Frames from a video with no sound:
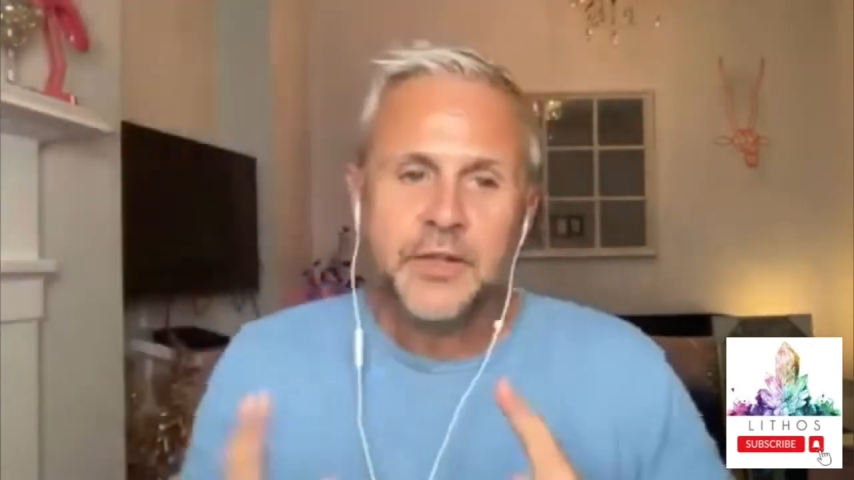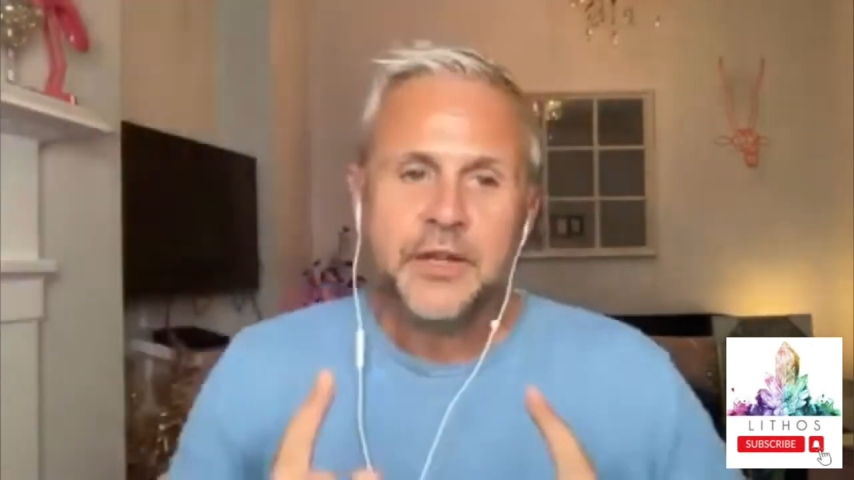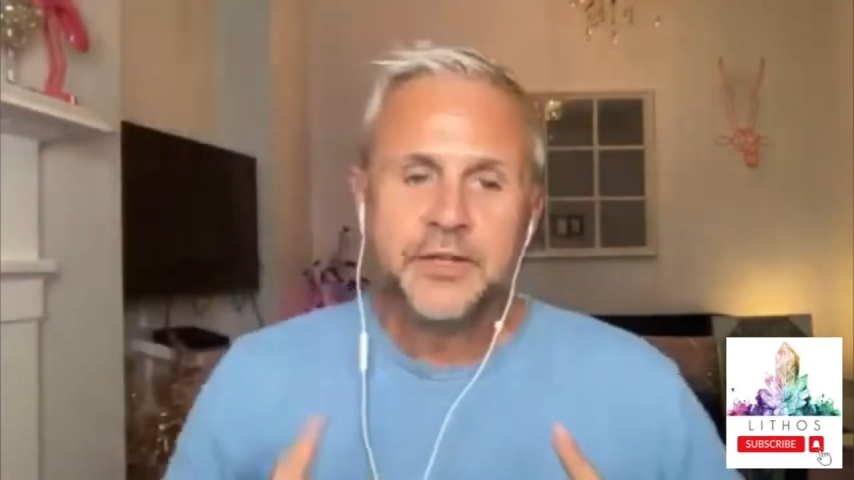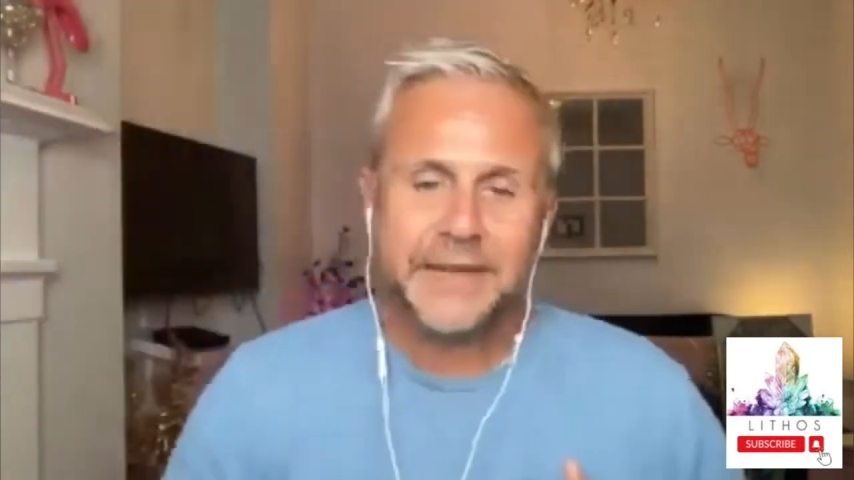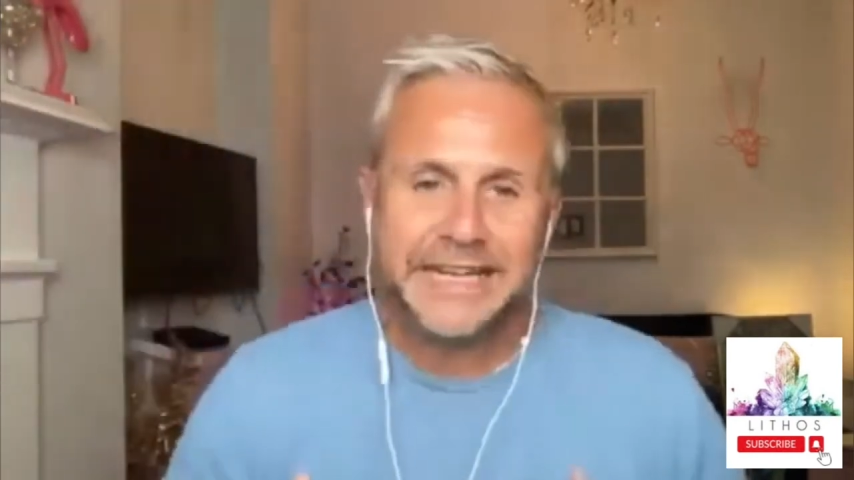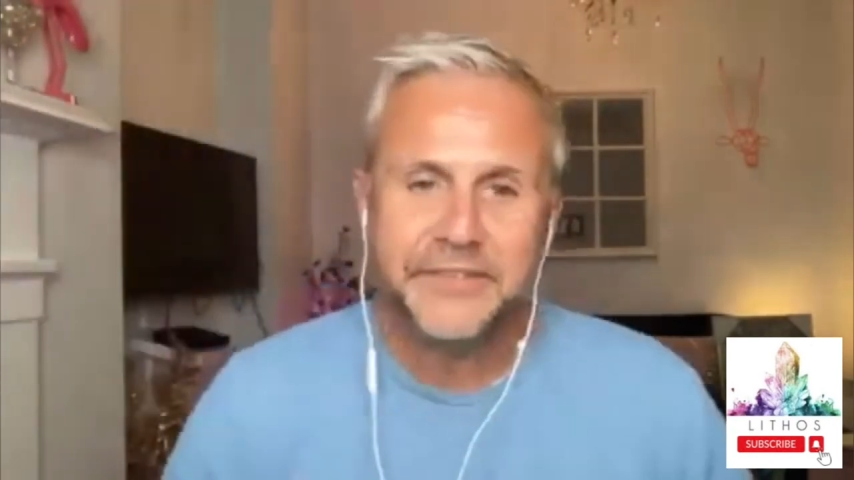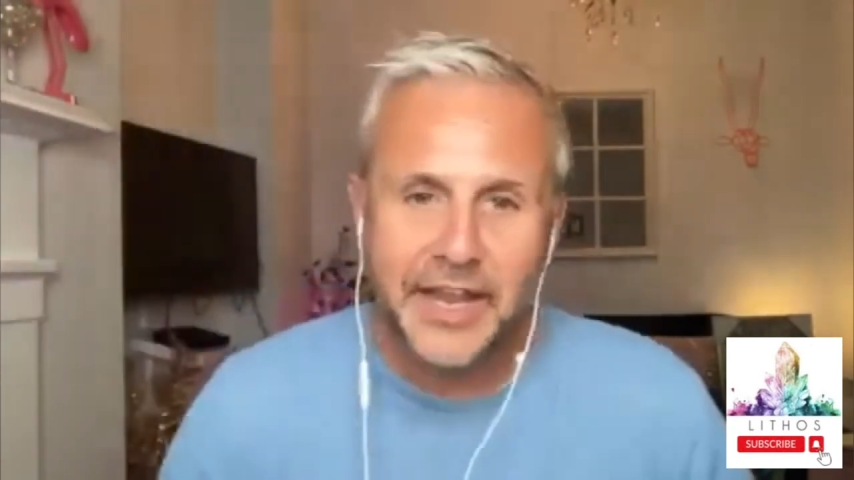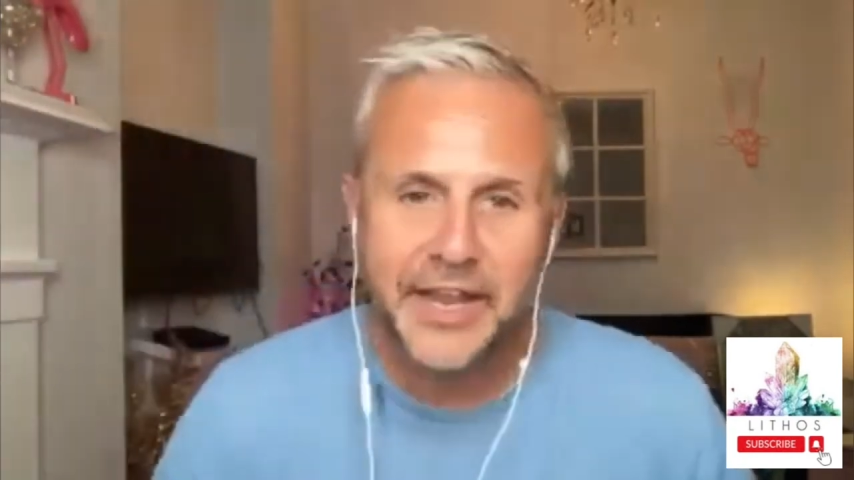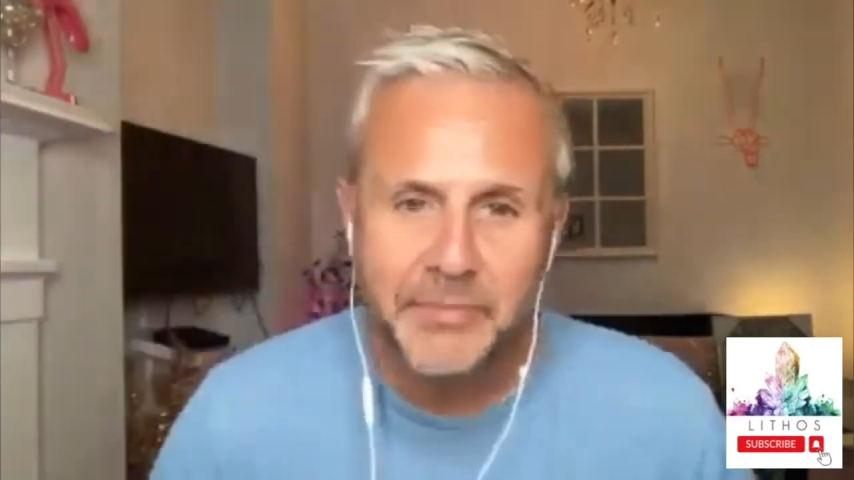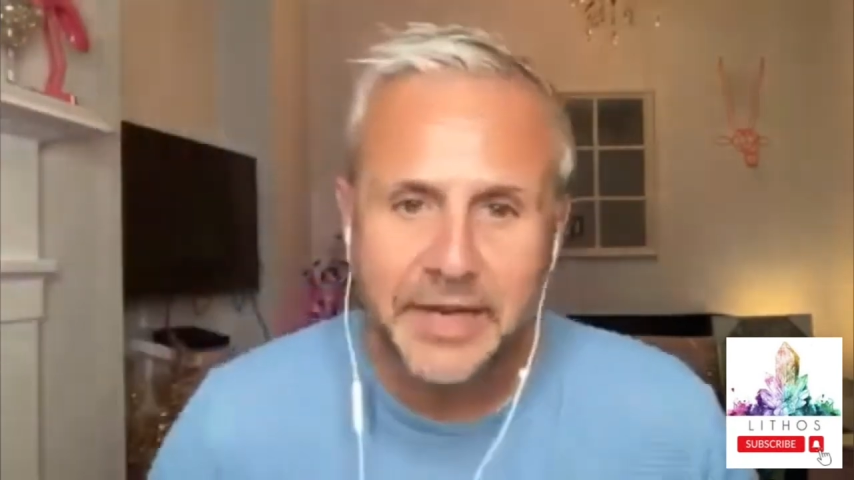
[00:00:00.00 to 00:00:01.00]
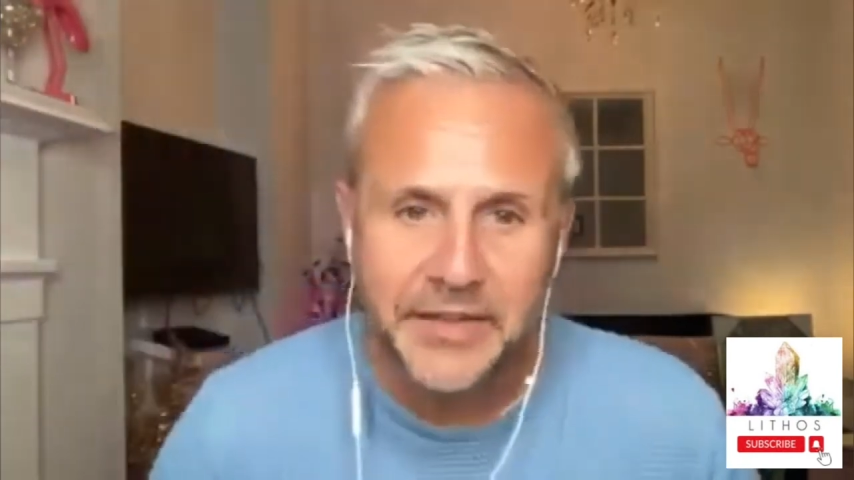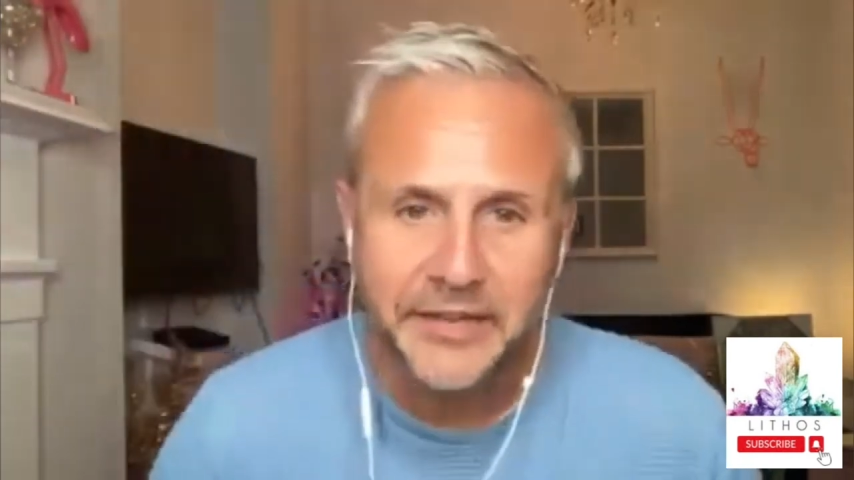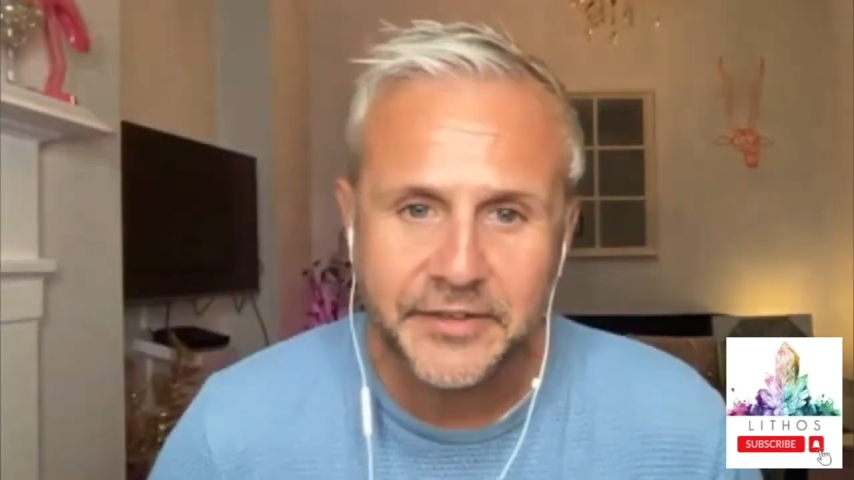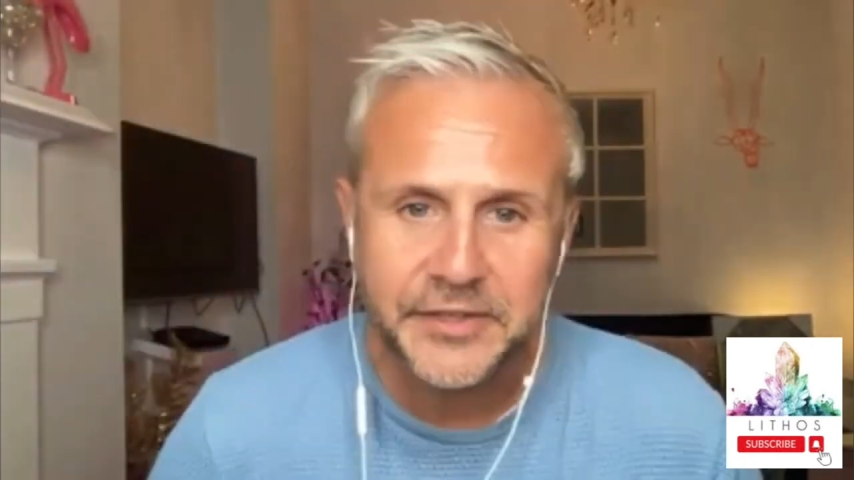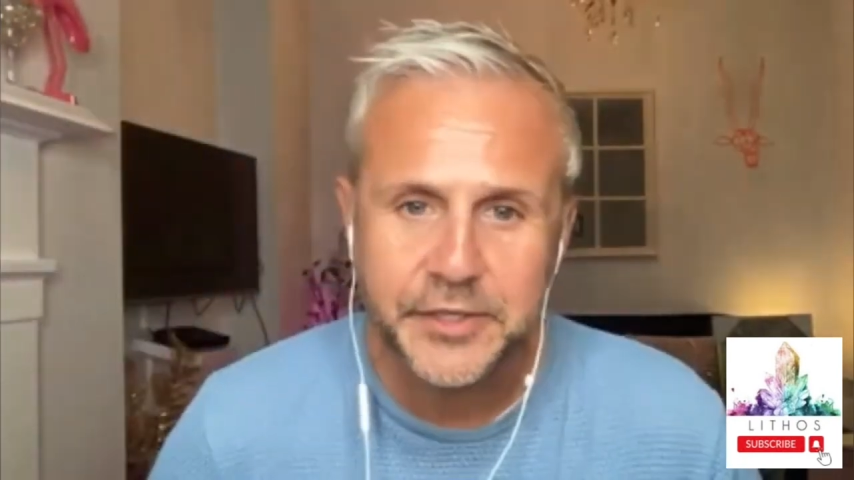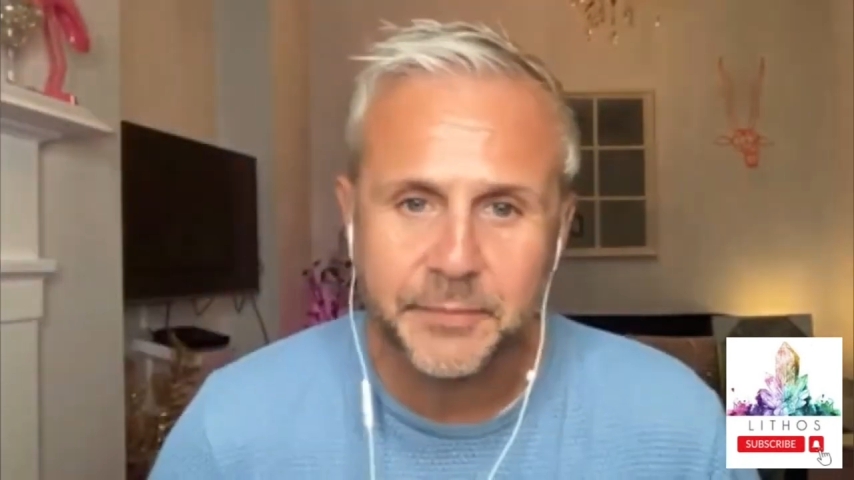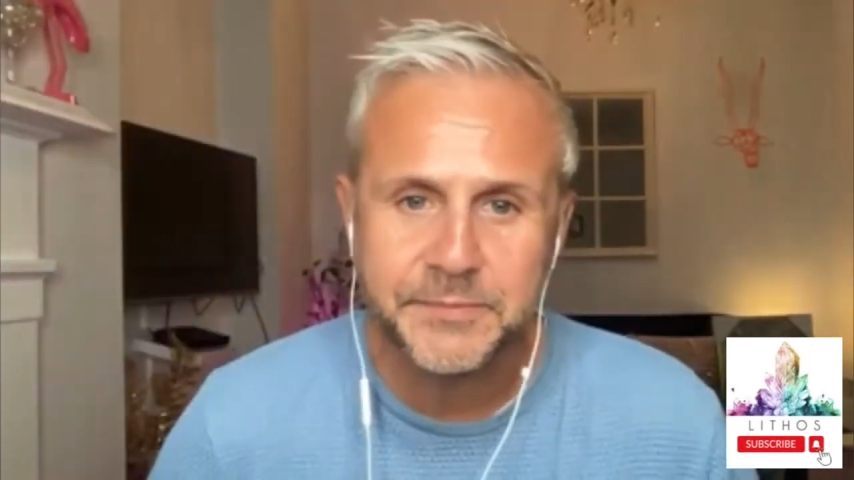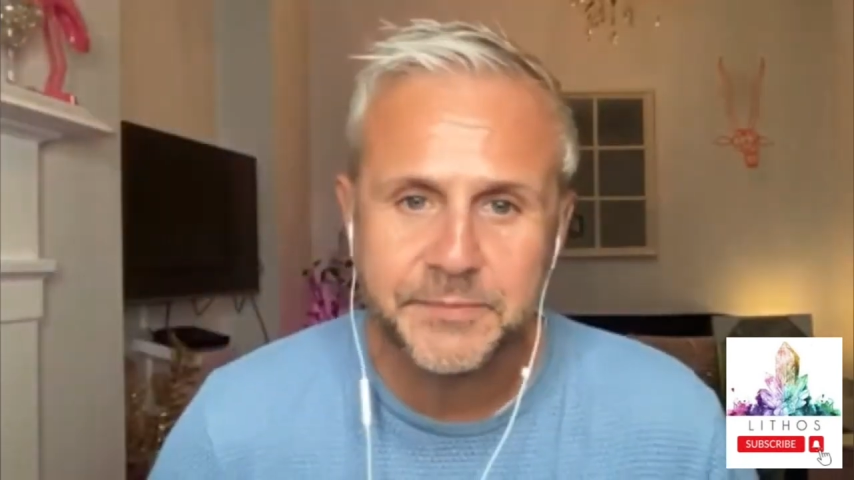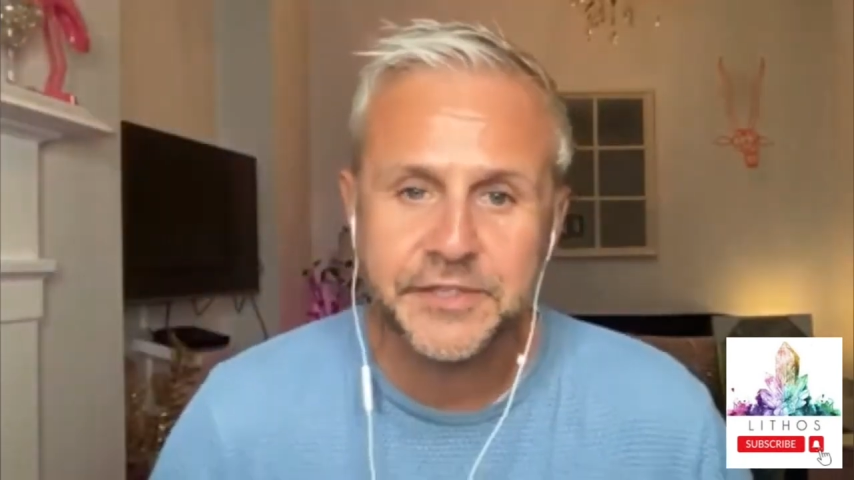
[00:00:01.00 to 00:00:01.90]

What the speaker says: So a diamagnetic substance